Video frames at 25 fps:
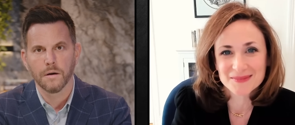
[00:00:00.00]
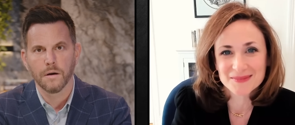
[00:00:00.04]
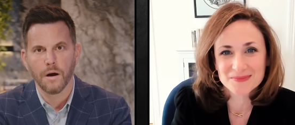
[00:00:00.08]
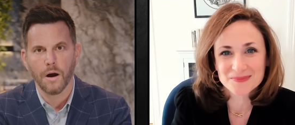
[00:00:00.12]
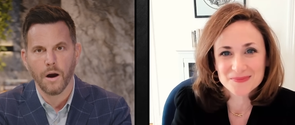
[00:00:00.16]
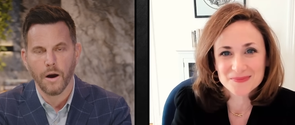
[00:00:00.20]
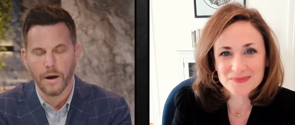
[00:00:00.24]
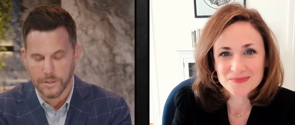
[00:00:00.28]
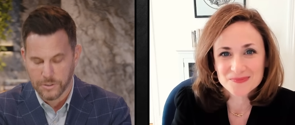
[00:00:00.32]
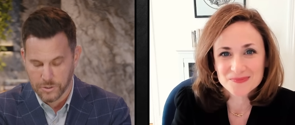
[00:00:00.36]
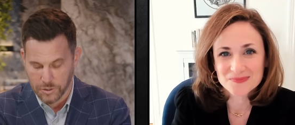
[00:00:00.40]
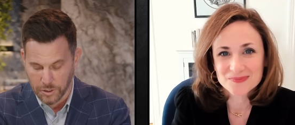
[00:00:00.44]

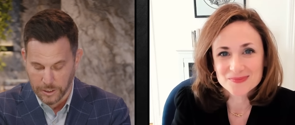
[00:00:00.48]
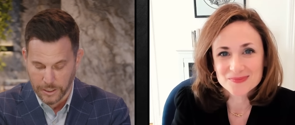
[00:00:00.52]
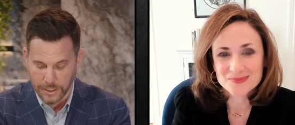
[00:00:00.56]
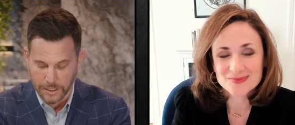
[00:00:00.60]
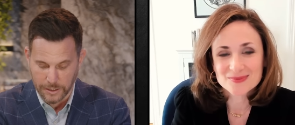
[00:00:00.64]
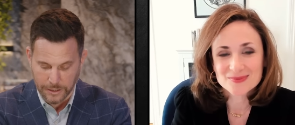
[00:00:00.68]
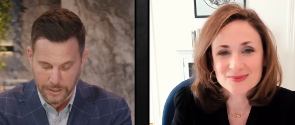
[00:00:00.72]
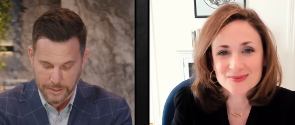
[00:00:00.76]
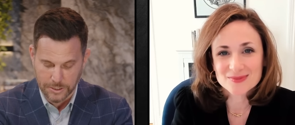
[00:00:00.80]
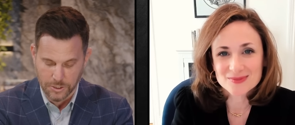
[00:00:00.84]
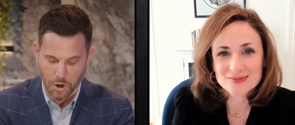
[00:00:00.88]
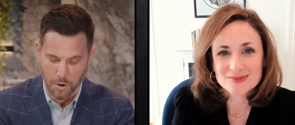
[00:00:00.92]
Speaker 1: All right, so
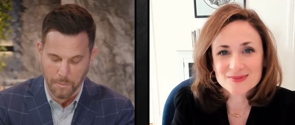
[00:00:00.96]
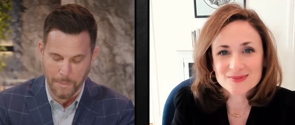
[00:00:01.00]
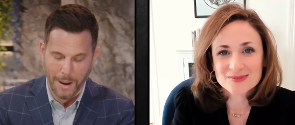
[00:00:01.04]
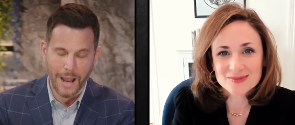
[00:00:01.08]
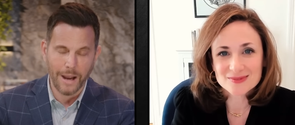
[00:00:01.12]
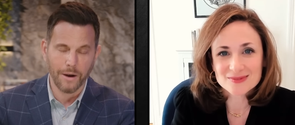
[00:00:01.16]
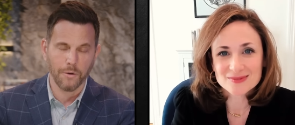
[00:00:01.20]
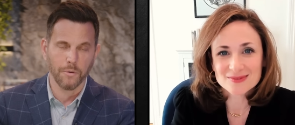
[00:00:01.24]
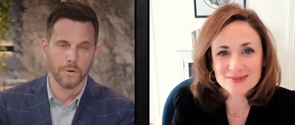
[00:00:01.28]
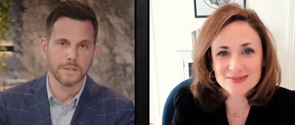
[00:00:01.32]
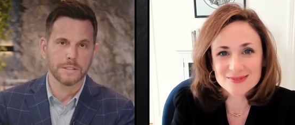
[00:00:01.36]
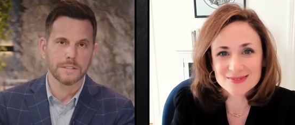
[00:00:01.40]
let's go
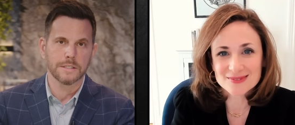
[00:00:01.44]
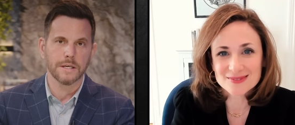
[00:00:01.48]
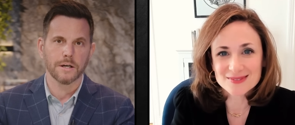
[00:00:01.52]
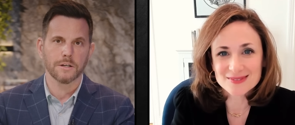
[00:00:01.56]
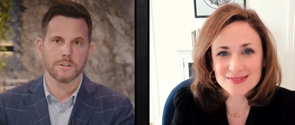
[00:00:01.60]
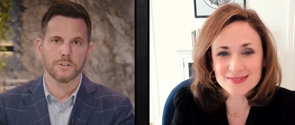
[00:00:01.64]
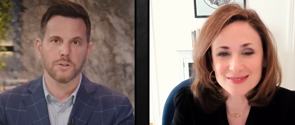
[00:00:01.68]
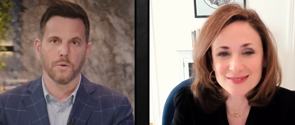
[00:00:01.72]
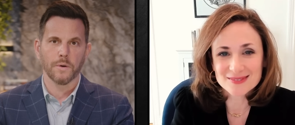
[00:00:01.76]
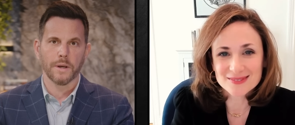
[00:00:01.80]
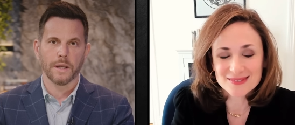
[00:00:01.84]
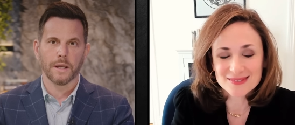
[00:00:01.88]
backwards
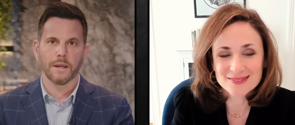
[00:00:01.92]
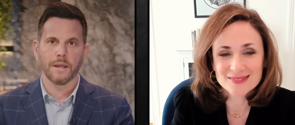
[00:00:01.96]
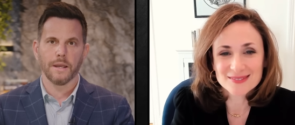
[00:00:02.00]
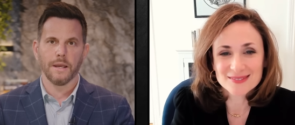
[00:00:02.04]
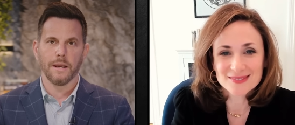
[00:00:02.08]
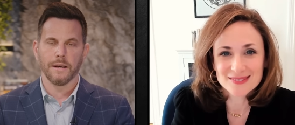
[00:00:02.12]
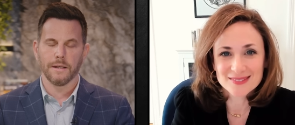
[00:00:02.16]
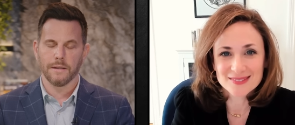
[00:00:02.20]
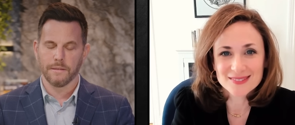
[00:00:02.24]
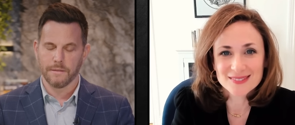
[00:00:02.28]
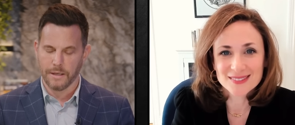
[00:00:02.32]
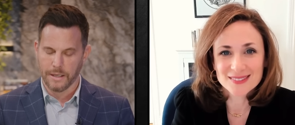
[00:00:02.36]
there. So
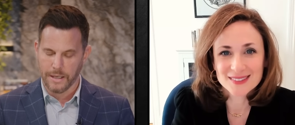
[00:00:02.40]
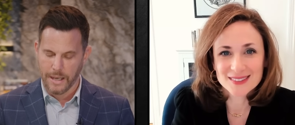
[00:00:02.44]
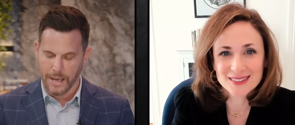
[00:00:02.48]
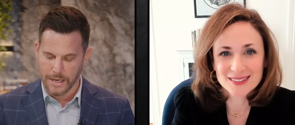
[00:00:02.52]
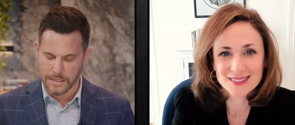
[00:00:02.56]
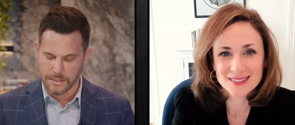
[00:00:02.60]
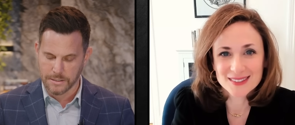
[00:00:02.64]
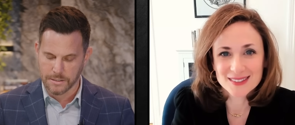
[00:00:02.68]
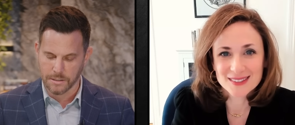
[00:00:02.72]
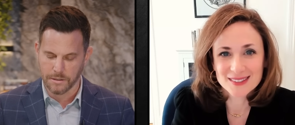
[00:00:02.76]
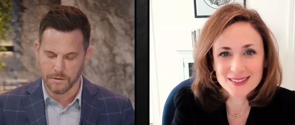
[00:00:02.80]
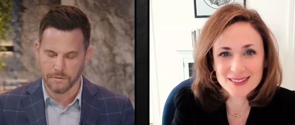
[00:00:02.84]
in the
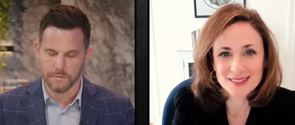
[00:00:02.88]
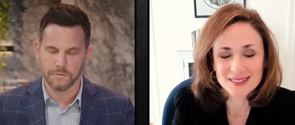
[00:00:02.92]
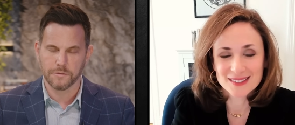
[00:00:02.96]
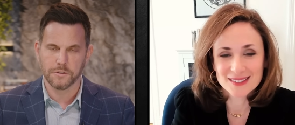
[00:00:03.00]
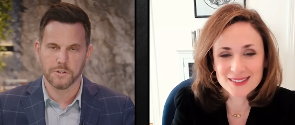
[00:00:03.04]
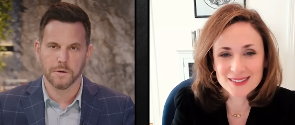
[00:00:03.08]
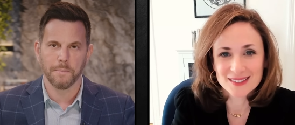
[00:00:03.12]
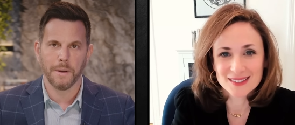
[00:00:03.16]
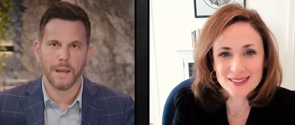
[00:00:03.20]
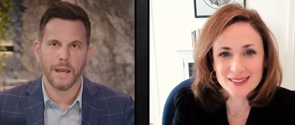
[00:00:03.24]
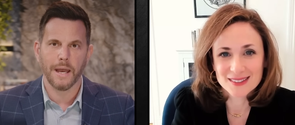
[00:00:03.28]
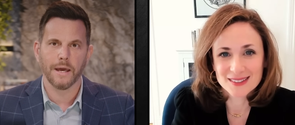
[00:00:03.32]
case of
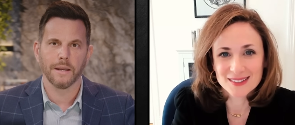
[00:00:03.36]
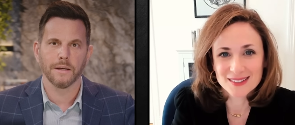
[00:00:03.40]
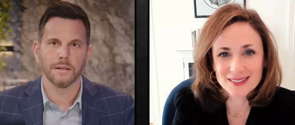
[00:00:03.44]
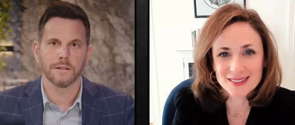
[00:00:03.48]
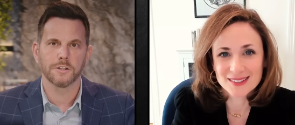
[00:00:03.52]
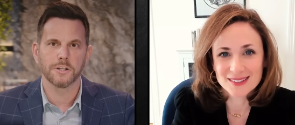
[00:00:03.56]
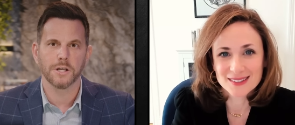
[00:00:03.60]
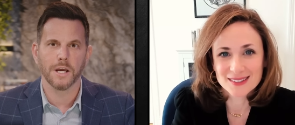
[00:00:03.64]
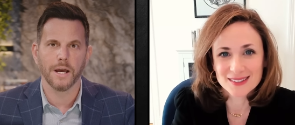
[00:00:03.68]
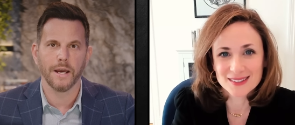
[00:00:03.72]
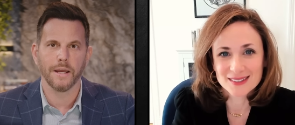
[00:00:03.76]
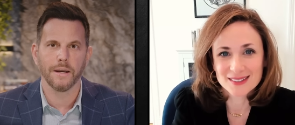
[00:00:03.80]
Japan
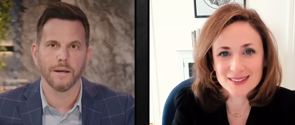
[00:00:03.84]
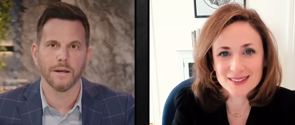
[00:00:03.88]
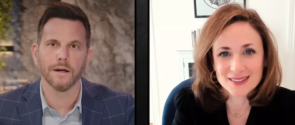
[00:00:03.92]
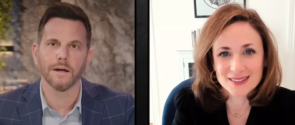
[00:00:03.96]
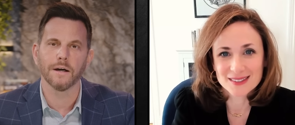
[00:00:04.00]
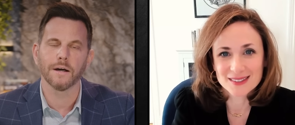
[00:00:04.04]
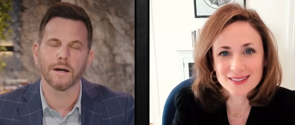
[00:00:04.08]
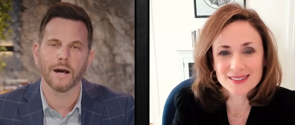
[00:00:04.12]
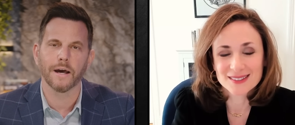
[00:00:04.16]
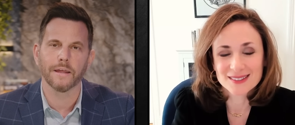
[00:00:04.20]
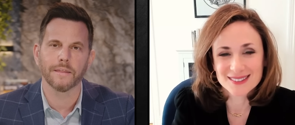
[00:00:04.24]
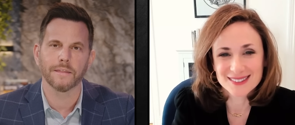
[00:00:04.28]
and
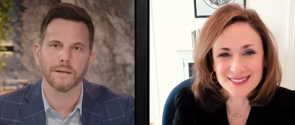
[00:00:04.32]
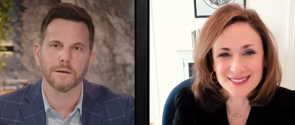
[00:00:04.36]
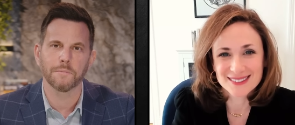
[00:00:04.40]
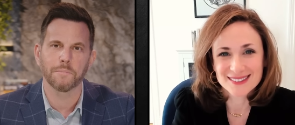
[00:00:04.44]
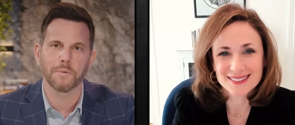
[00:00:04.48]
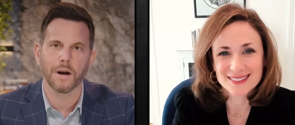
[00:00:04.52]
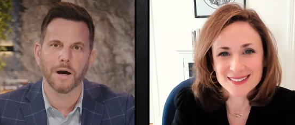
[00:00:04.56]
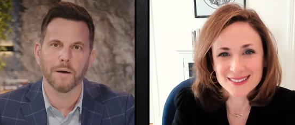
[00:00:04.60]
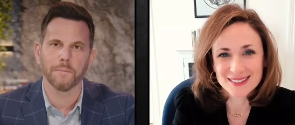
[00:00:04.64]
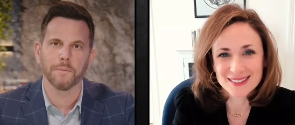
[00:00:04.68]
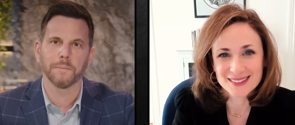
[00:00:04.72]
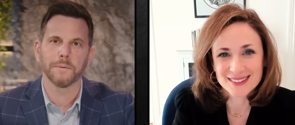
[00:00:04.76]
China, I
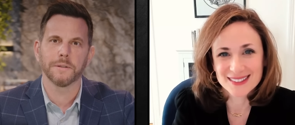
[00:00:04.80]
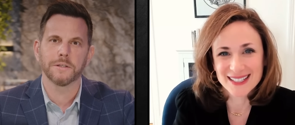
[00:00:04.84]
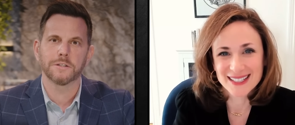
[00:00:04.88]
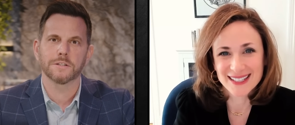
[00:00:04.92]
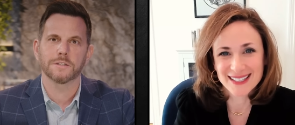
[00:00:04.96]
think probably